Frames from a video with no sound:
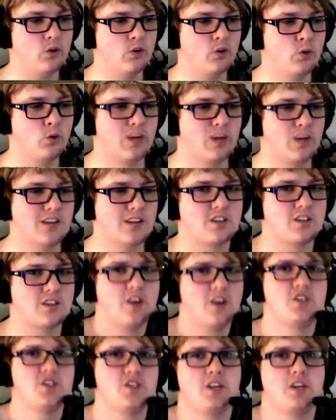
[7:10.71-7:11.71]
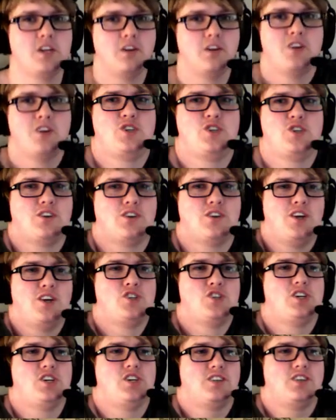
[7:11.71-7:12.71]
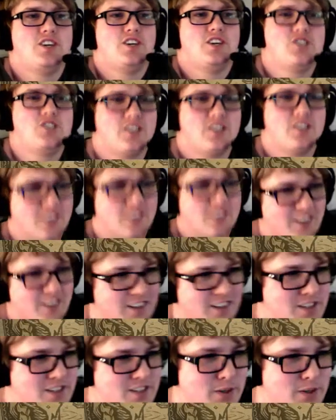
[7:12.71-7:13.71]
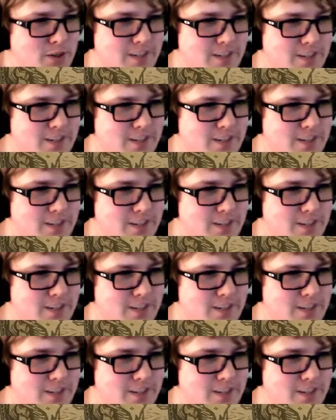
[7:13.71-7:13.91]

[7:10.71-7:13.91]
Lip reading: Ooh, yes. Shield, shield, shield, shield. Let's do it.